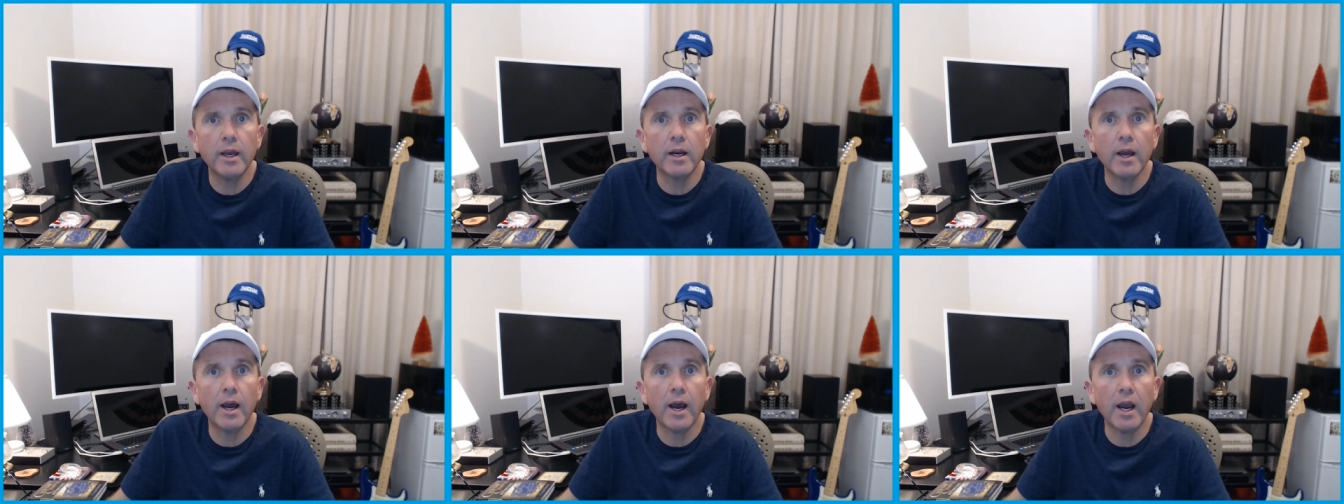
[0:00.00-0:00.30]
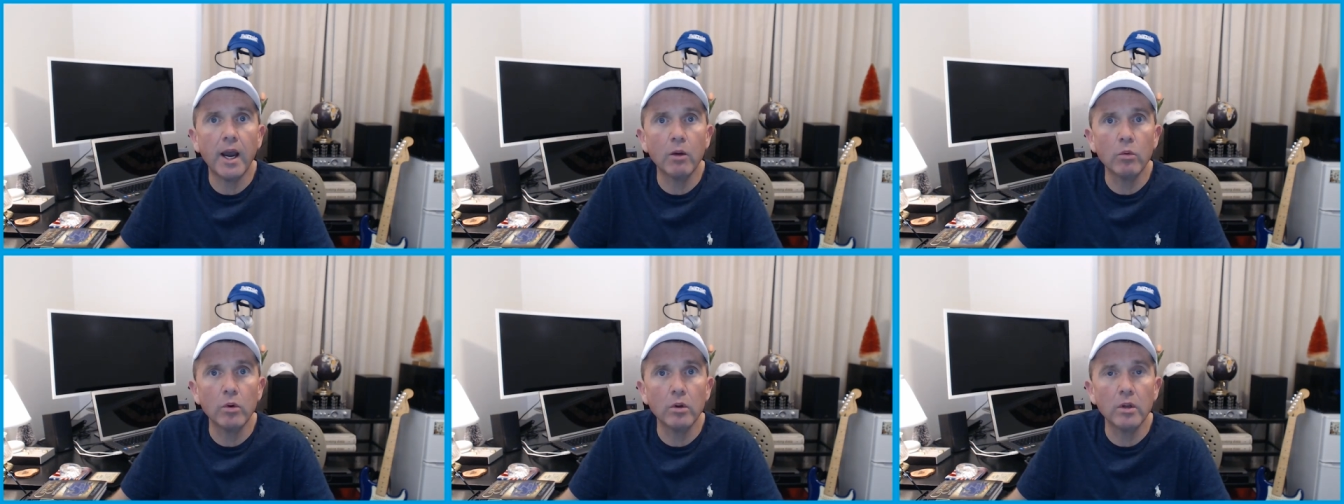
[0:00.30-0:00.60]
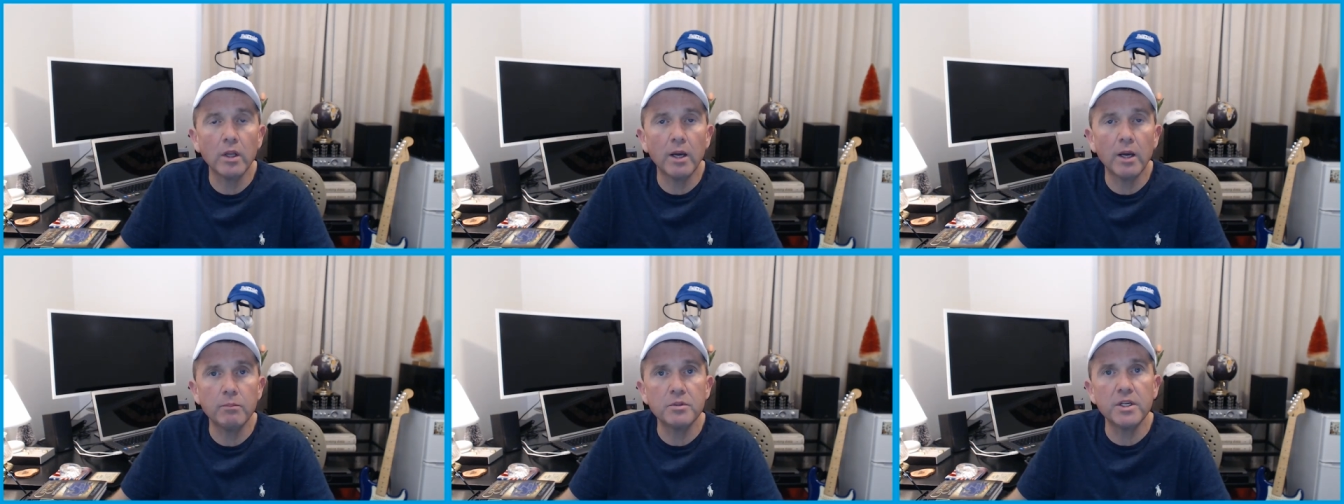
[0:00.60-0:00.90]
I will
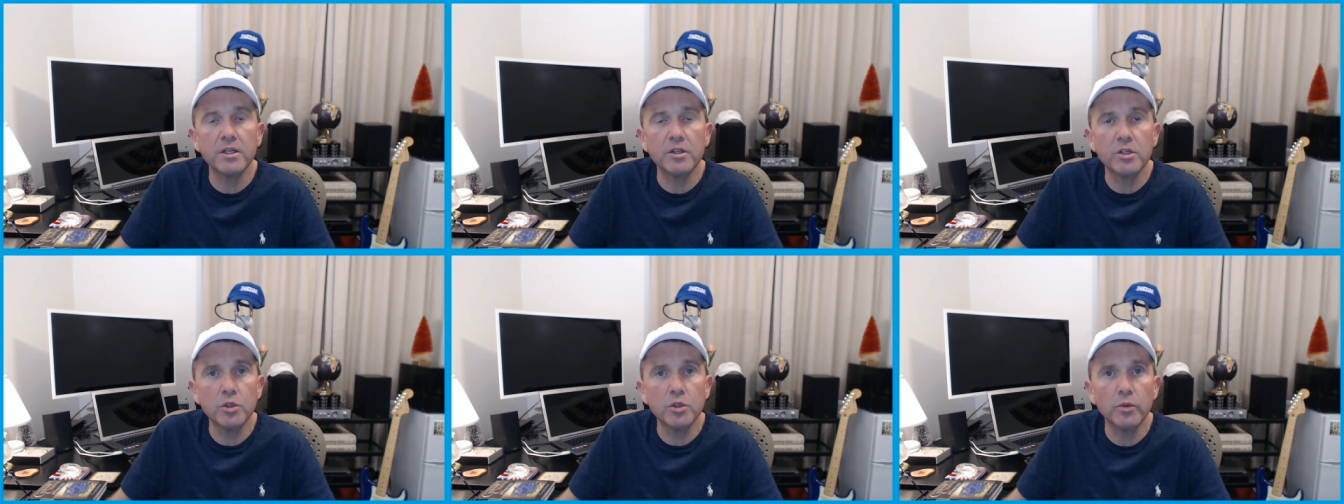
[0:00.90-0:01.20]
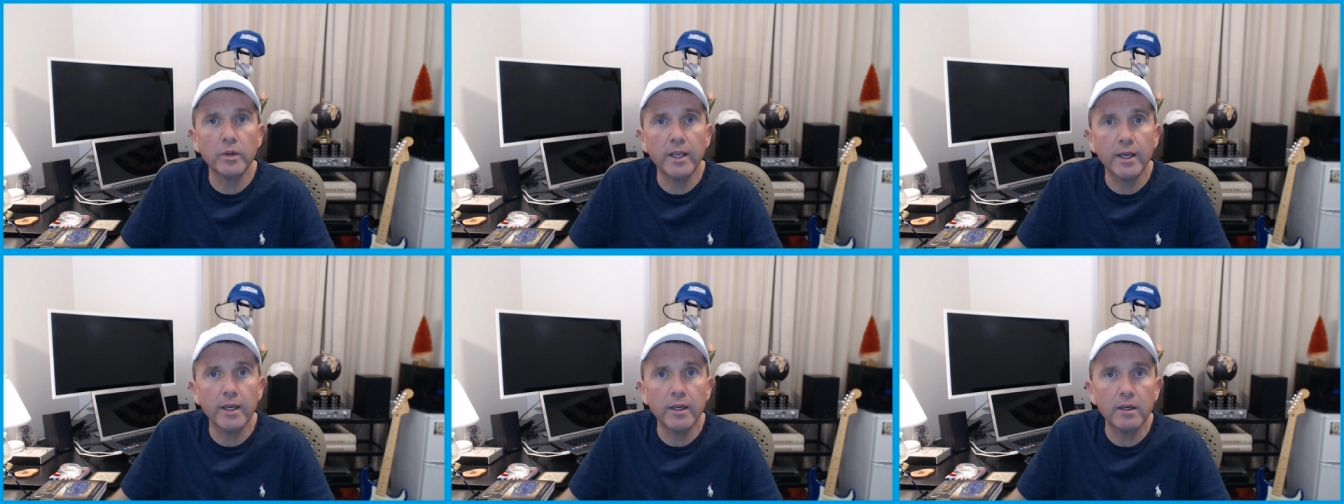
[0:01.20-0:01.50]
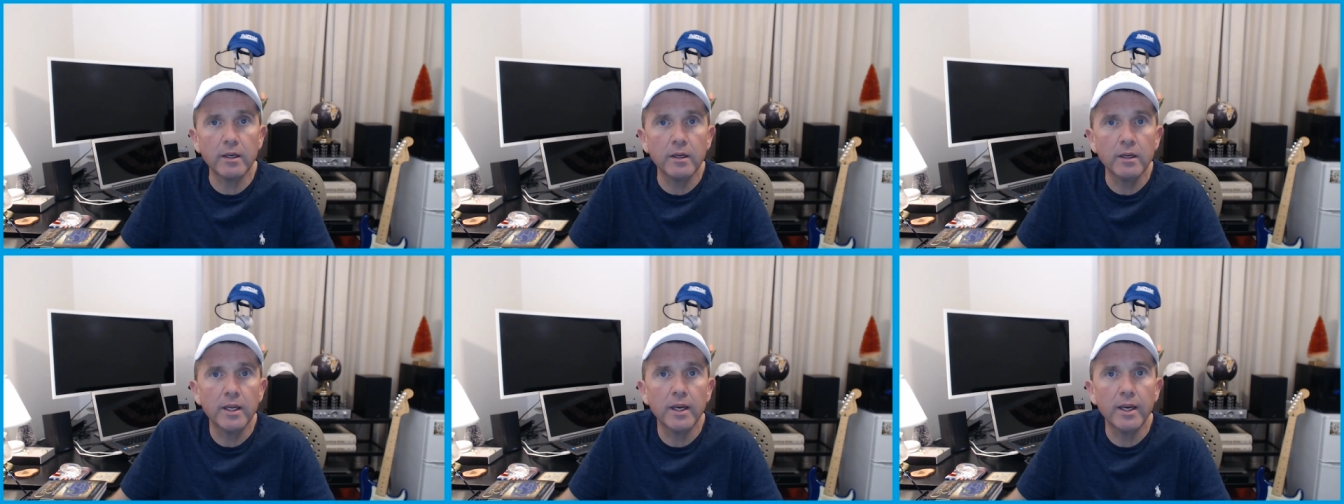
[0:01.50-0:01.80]
update you again
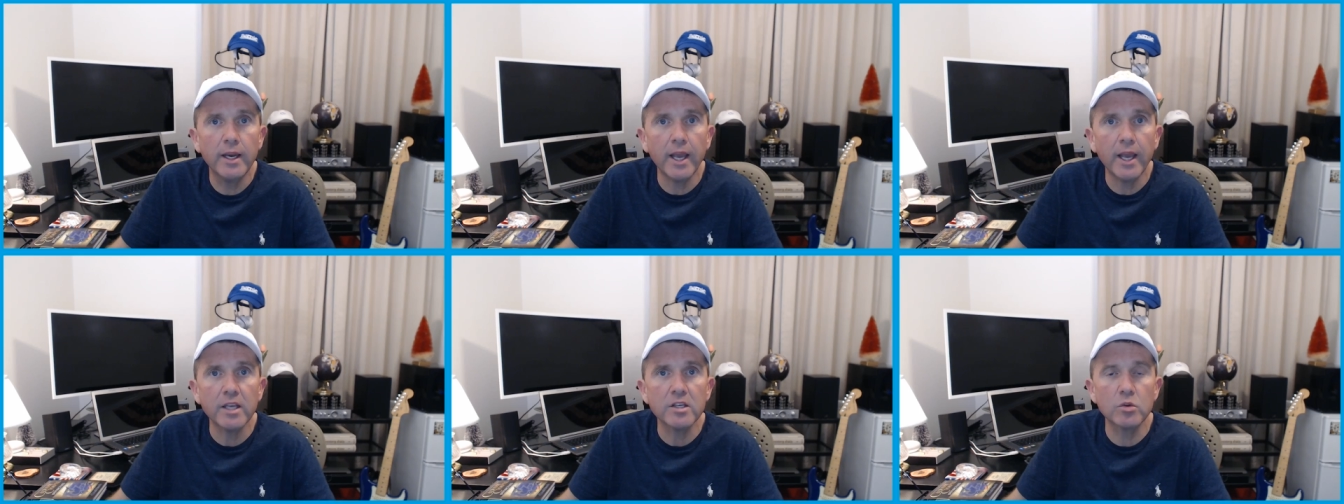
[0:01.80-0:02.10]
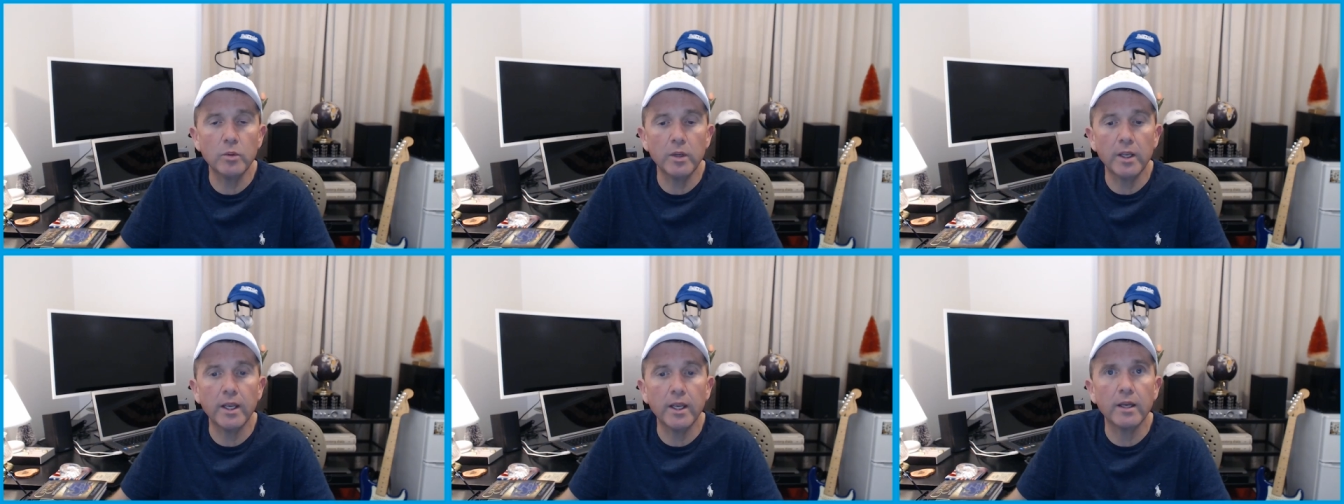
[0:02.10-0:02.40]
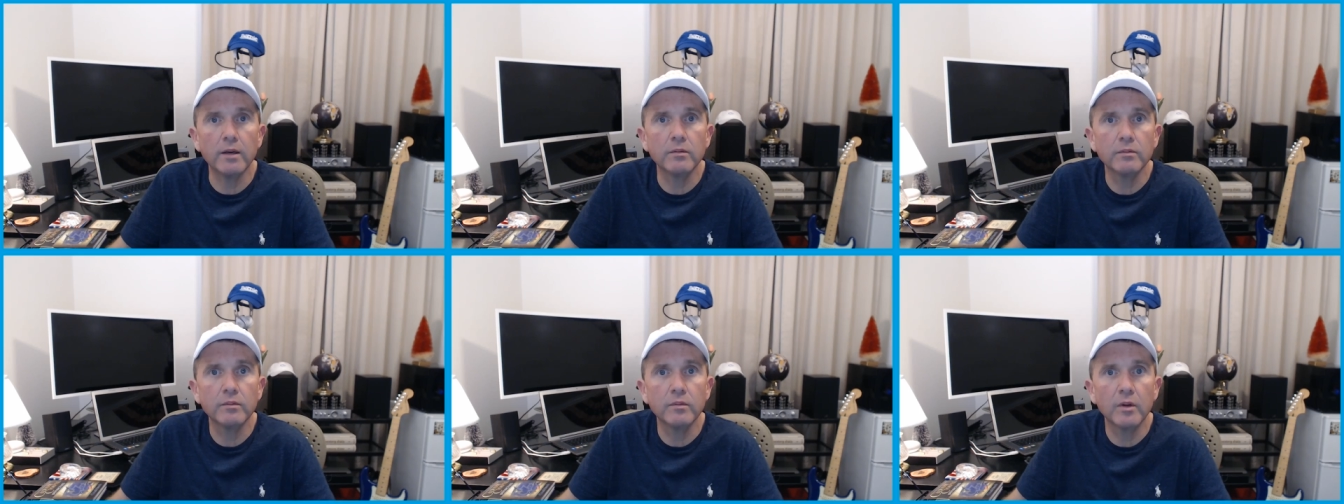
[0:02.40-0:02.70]
next weekend.
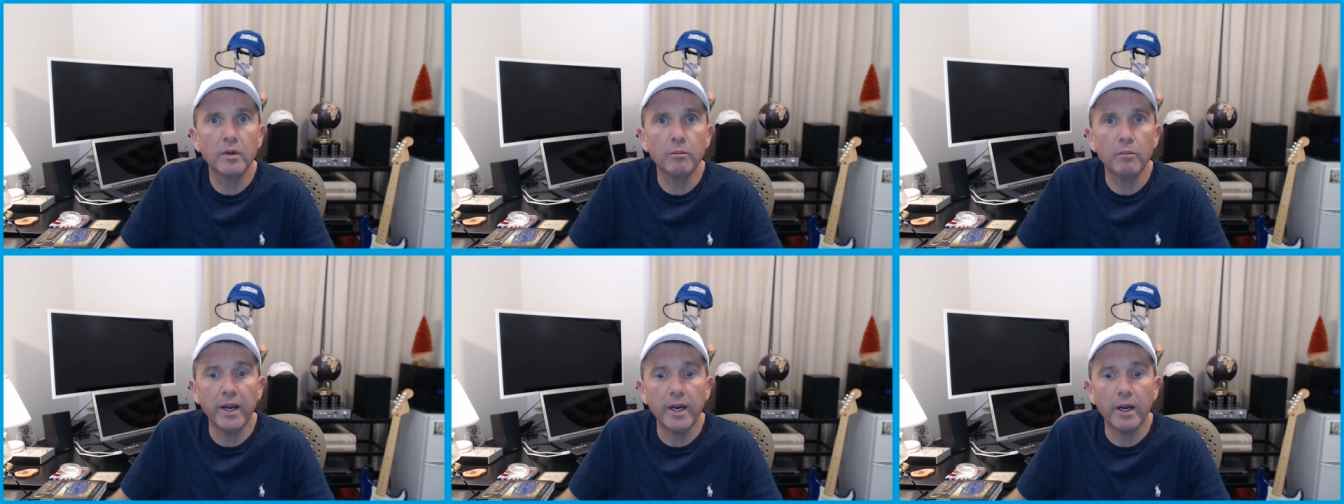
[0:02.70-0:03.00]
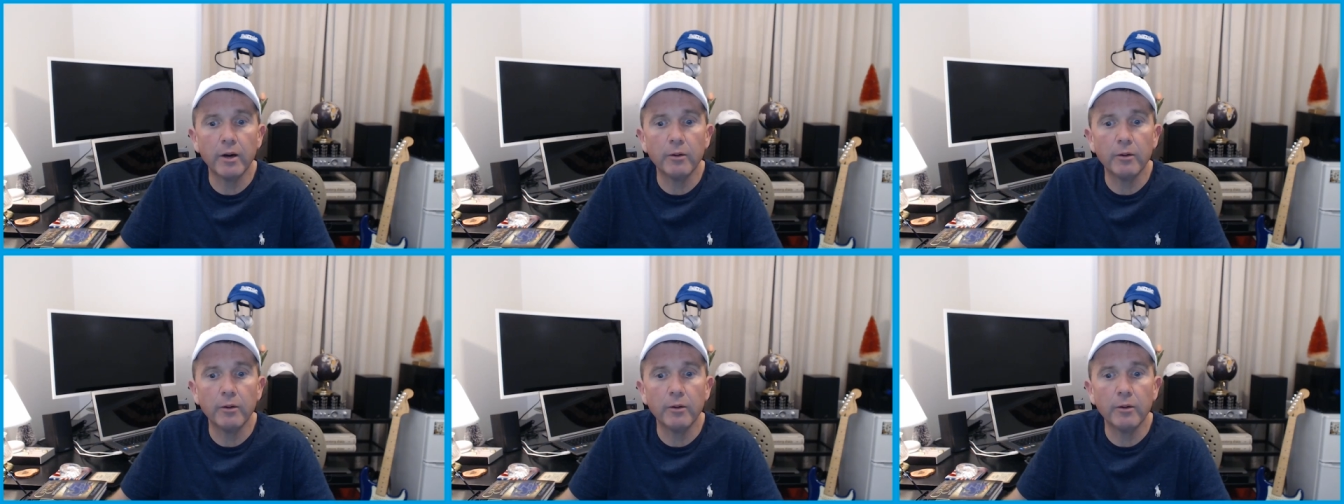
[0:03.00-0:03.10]
Bye now.